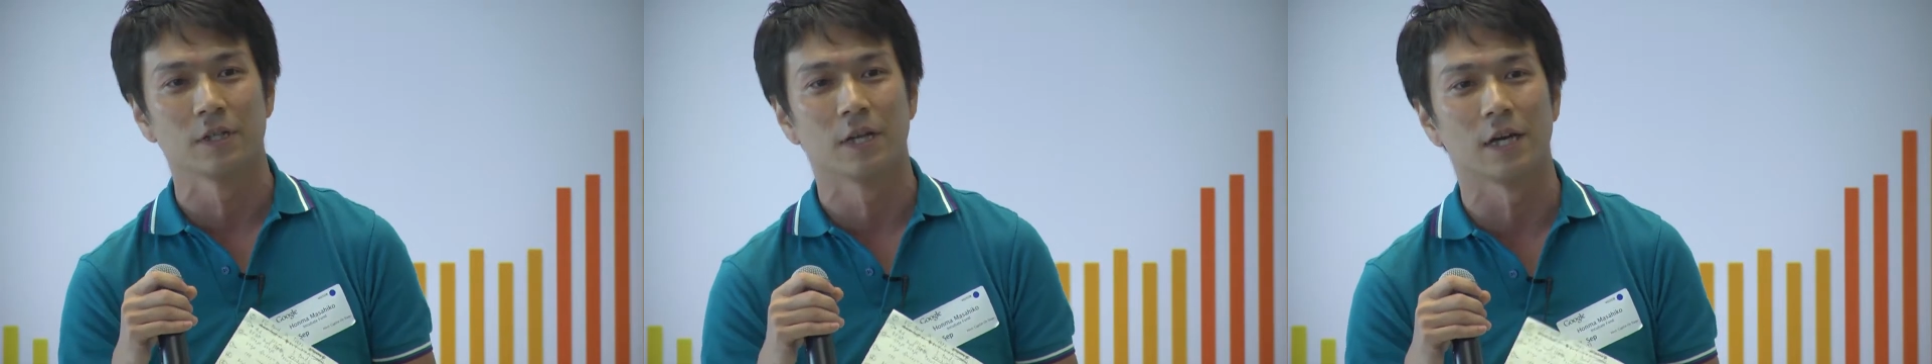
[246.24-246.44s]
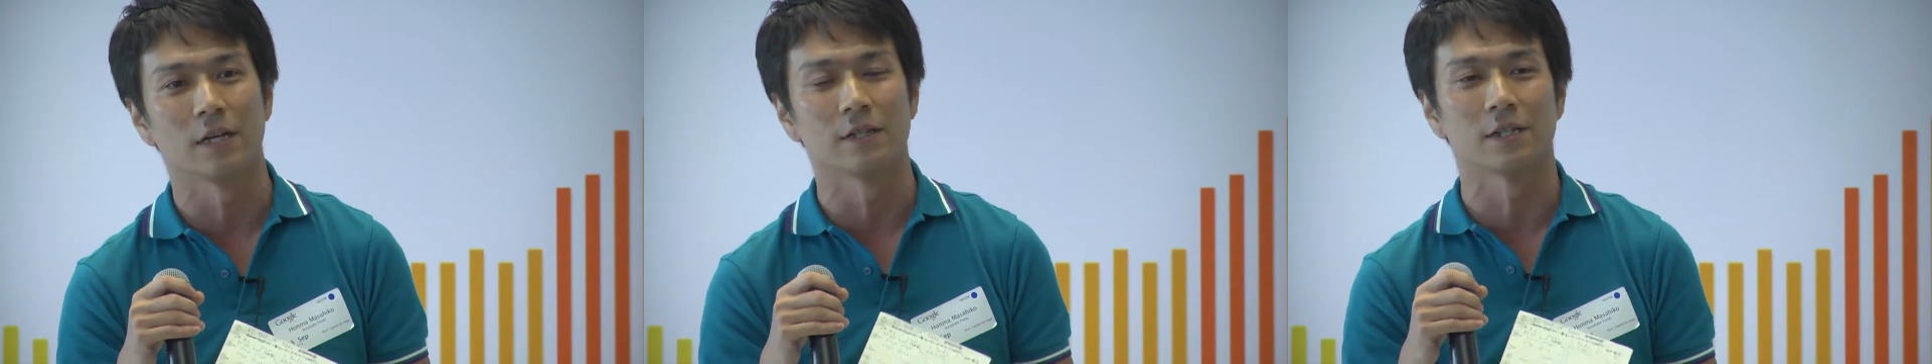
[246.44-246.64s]

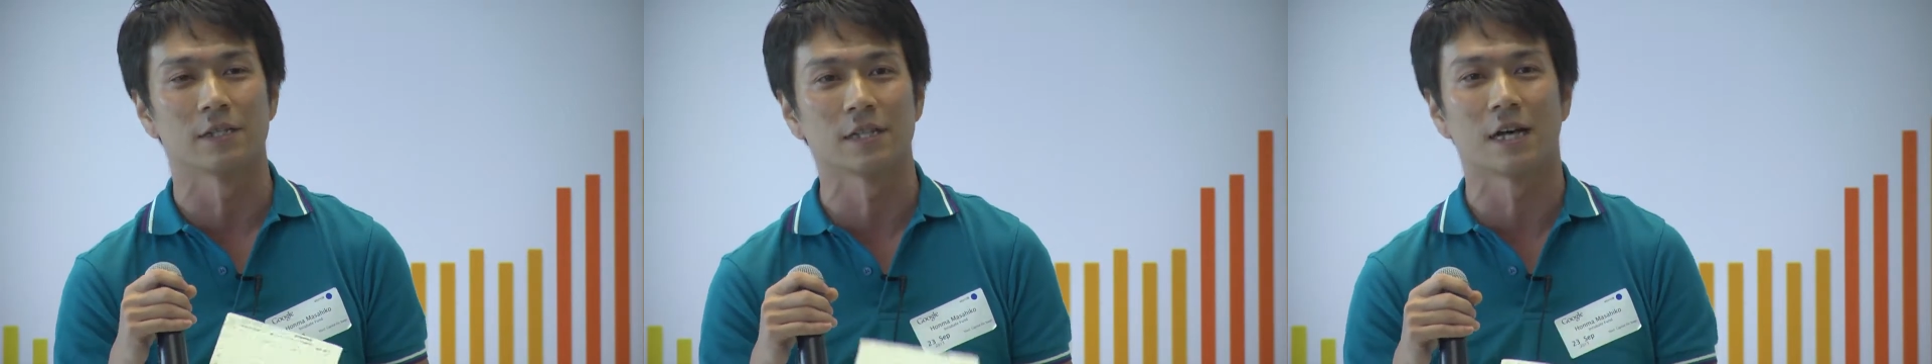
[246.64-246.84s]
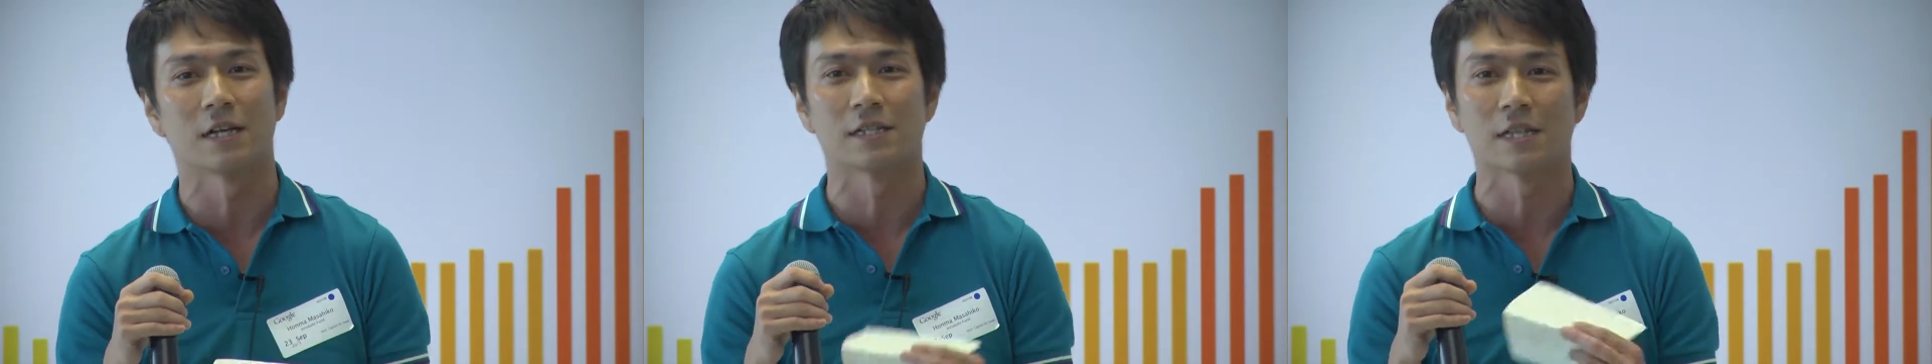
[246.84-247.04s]
and
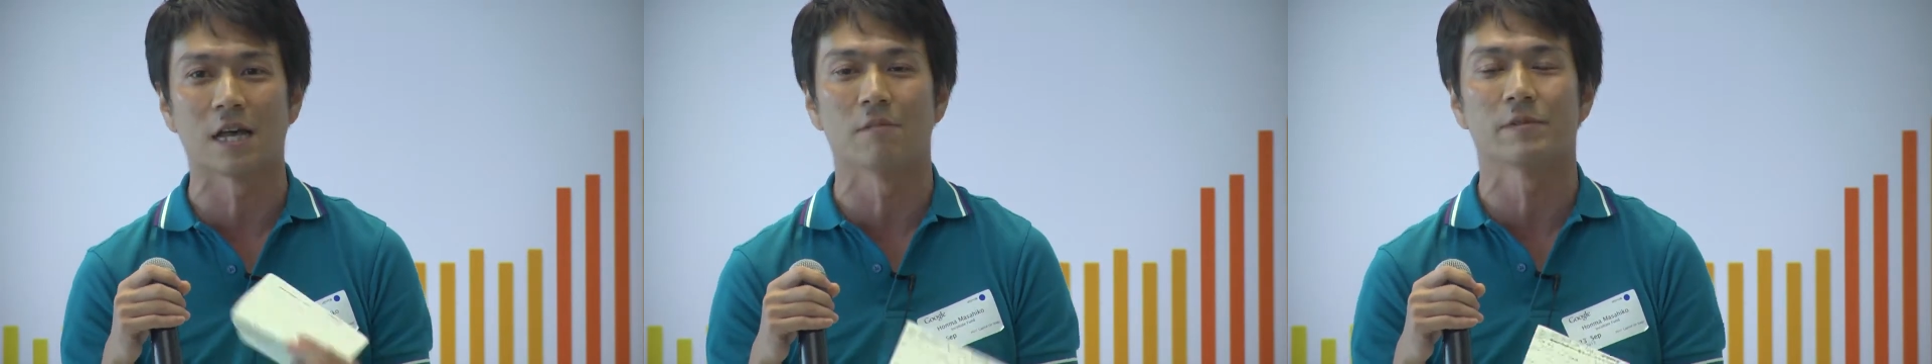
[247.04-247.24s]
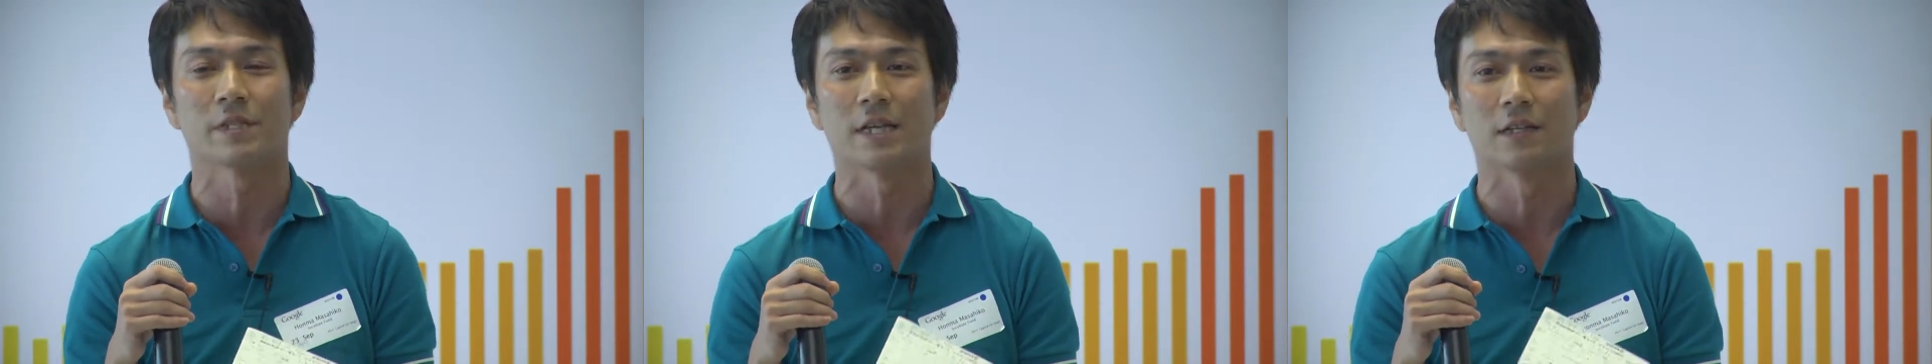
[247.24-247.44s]
start
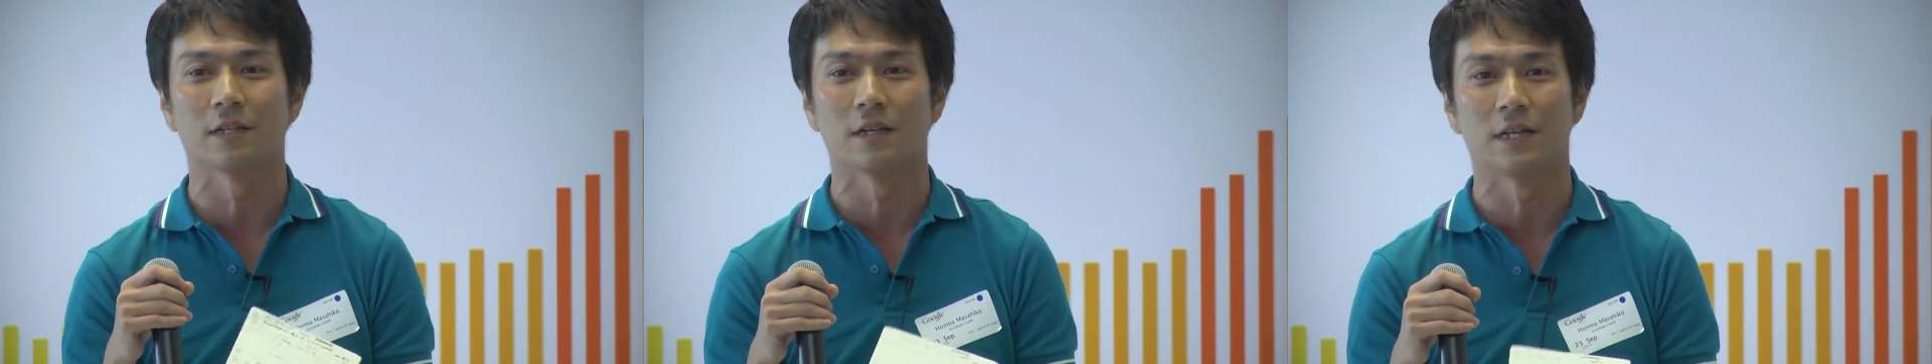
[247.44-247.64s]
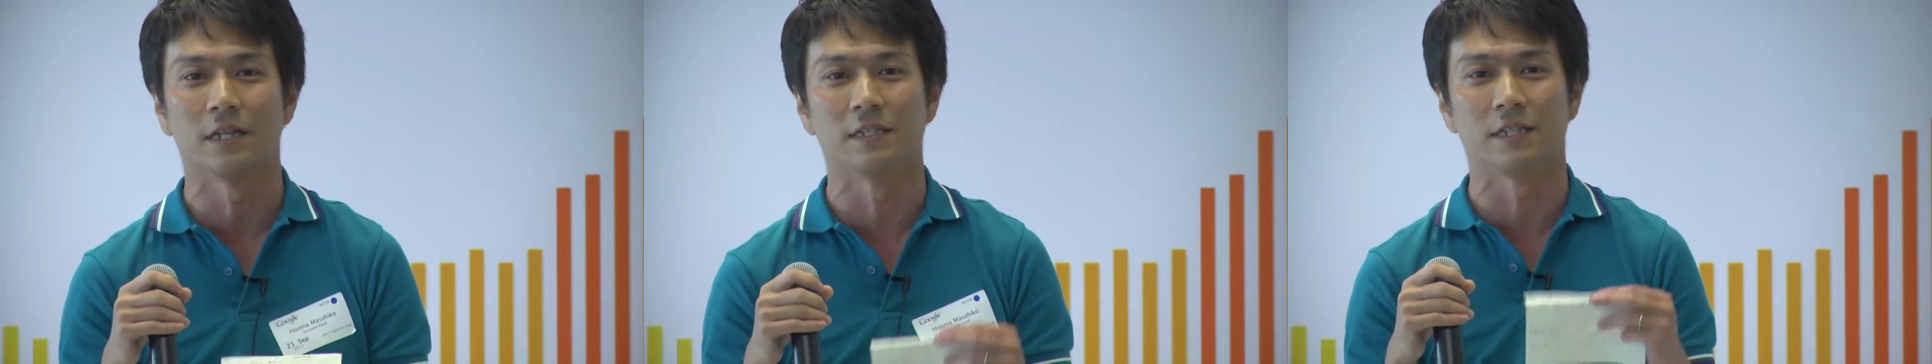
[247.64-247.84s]

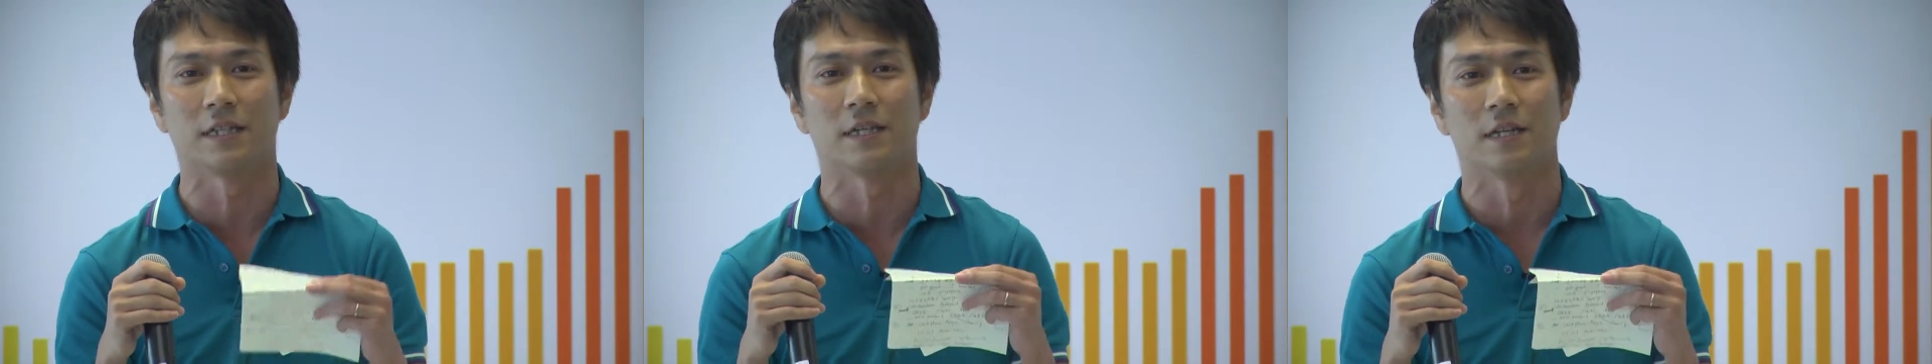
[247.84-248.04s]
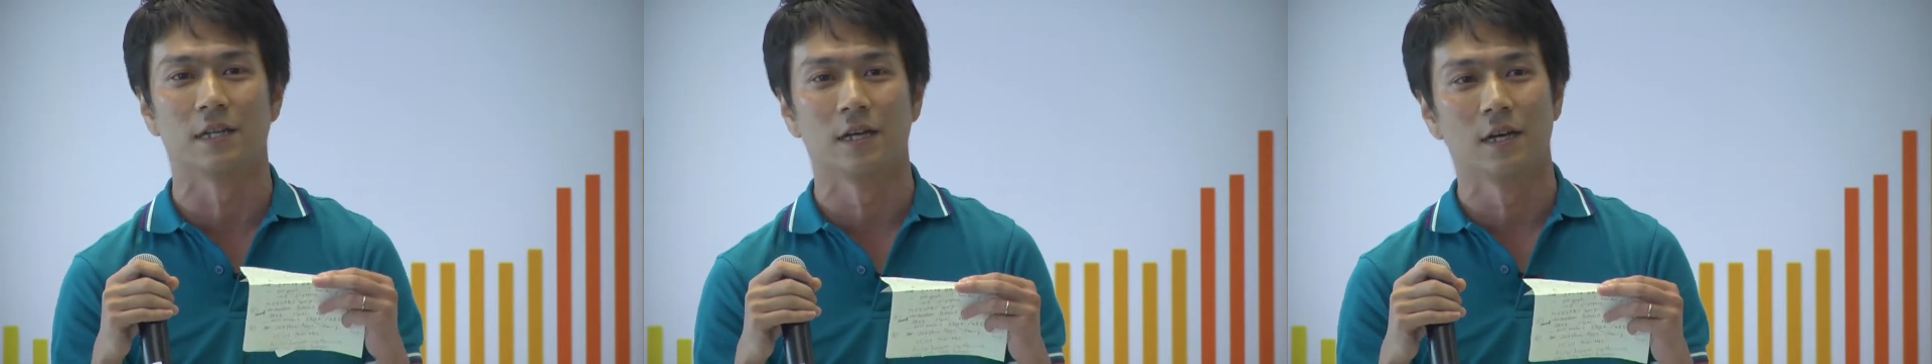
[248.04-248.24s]
something in
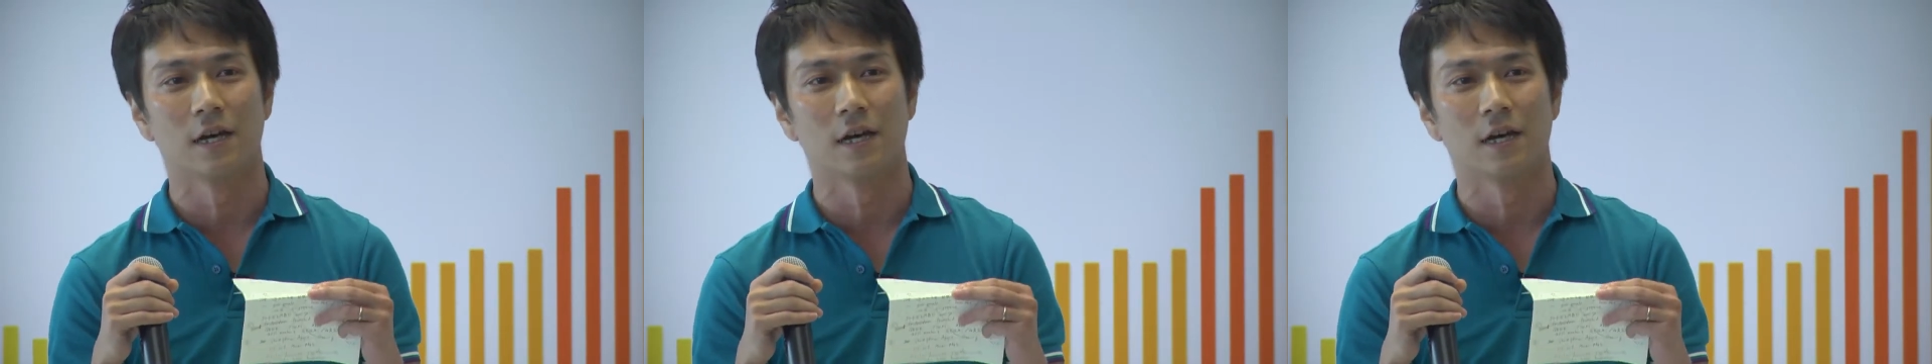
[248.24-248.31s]
the